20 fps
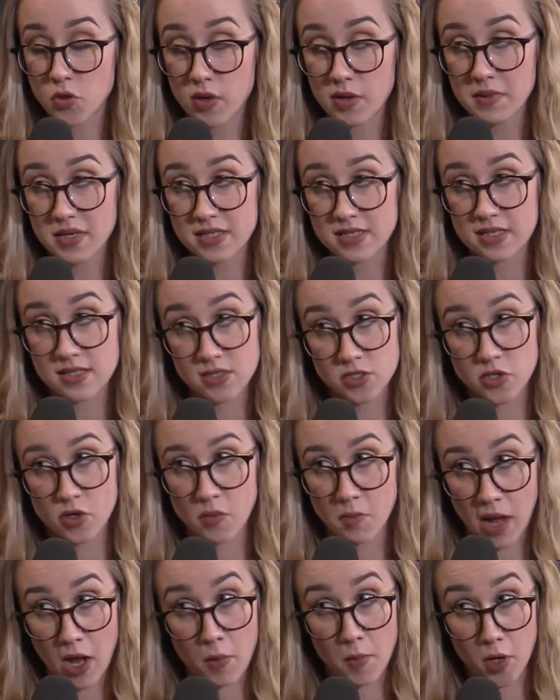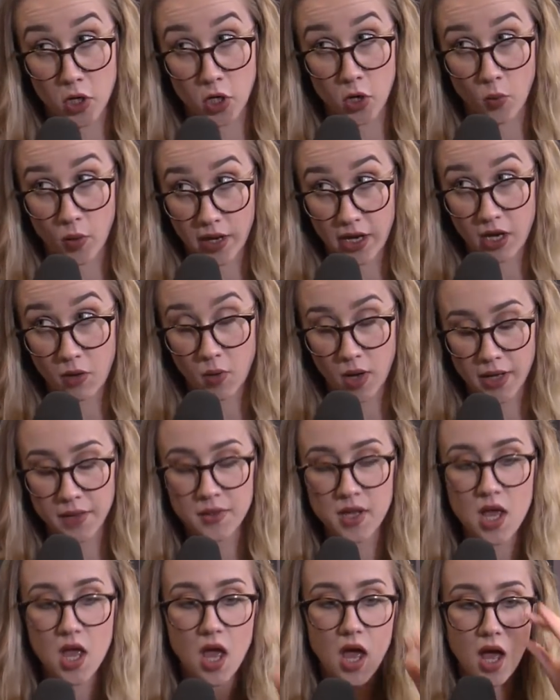going to be a season two of Mile Marker one eighty-one.
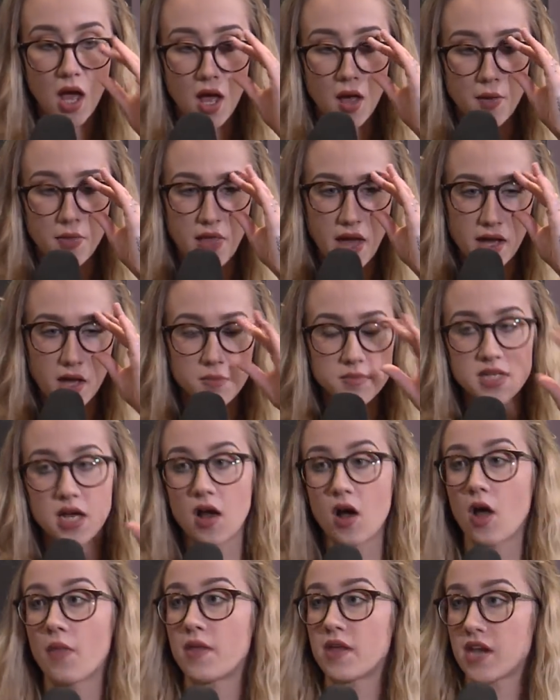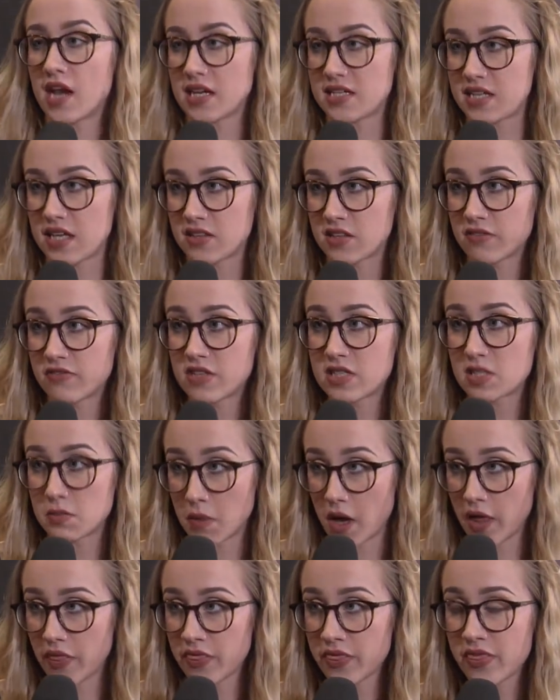Uh, that comes out on the nineteenth of this
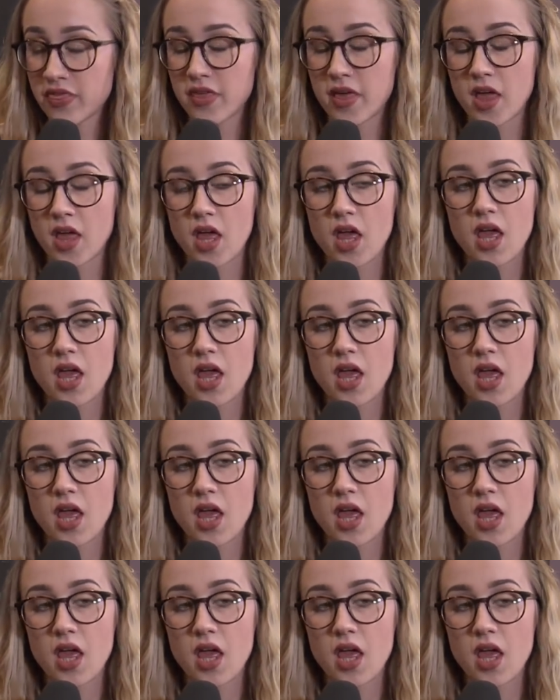month.